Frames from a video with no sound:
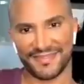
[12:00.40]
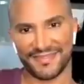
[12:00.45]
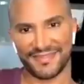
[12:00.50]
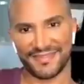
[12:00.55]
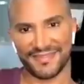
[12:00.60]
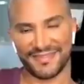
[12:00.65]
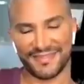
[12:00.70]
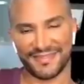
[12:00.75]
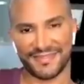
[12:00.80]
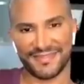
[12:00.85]

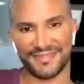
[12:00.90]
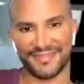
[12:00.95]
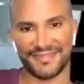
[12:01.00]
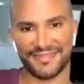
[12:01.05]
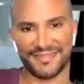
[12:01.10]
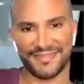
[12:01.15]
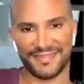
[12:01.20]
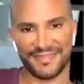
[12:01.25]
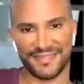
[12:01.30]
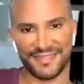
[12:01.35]

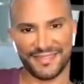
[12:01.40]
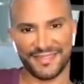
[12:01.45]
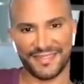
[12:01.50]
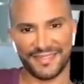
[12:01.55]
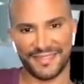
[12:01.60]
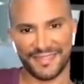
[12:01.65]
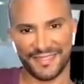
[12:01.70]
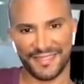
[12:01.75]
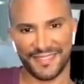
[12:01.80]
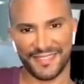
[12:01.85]

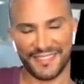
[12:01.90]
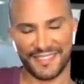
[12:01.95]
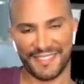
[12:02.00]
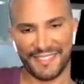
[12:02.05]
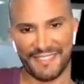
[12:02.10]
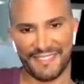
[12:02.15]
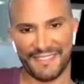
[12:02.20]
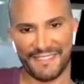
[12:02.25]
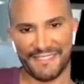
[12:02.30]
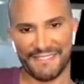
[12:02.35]

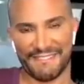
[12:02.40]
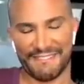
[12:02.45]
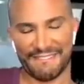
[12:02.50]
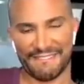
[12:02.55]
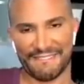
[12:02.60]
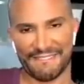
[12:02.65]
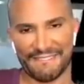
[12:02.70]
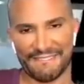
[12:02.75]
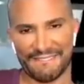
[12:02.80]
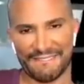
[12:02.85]

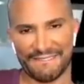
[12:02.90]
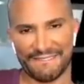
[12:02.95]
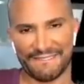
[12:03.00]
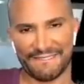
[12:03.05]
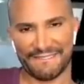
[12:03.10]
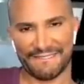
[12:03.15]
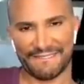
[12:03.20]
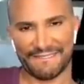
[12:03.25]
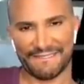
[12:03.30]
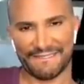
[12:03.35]

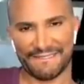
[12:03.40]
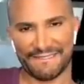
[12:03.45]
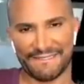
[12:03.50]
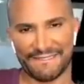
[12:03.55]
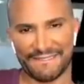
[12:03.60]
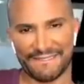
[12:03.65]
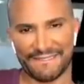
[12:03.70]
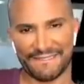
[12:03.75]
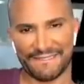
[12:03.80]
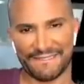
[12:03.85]

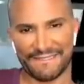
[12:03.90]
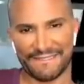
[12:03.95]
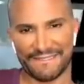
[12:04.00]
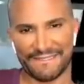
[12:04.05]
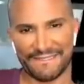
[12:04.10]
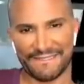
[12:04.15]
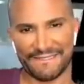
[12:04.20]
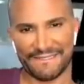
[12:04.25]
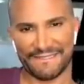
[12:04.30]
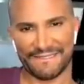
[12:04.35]

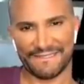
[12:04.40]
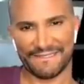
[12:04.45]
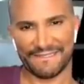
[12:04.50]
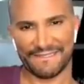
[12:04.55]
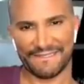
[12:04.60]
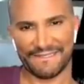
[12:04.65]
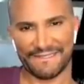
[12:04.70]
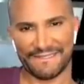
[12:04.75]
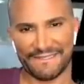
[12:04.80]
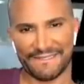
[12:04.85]

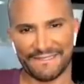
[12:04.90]
No words are spoken by the person on screen.